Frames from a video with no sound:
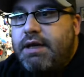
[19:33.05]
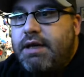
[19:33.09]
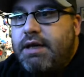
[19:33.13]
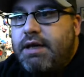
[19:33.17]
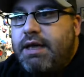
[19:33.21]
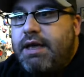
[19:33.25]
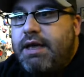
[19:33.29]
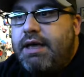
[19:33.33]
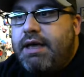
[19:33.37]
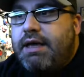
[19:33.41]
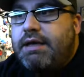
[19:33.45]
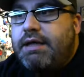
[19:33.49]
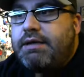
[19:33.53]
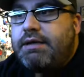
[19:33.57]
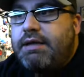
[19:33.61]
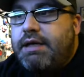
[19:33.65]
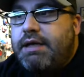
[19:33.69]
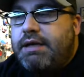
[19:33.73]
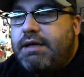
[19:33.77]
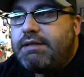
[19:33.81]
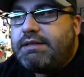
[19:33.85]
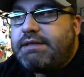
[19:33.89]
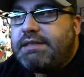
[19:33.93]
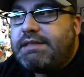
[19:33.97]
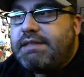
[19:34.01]

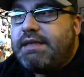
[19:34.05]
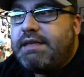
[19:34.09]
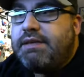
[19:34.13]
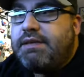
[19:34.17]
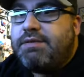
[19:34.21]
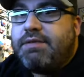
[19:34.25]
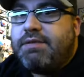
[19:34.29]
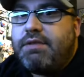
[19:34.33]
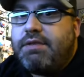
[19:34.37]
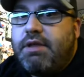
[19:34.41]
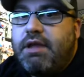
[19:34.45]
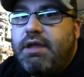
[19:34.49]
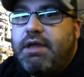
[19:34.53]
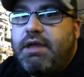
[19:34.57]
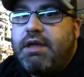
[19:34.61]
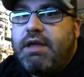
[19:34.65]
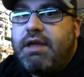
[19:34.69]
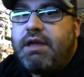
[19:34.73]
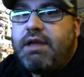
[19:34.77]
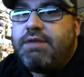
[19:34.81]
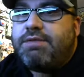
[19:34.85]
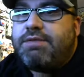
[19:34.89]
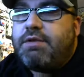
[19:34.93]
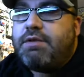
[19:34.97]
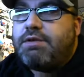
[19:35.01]
and see
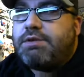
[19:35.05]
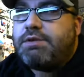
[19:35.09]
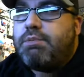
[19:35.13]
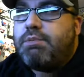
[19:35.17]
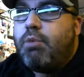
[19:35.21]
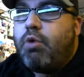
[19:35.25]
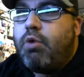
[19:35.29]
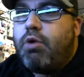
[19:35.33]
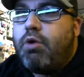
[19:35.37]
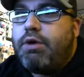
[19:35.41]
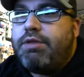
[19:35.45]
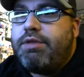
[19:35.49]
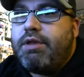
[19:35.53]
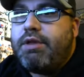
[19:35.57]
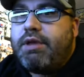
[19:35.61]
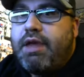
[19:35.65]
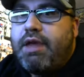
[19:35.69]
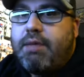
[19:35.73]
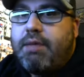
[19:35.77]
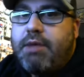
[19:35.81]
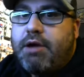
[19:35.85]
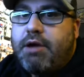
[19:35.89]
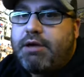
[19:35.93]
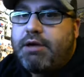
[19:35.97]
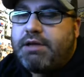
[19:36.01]
if there's more that came out.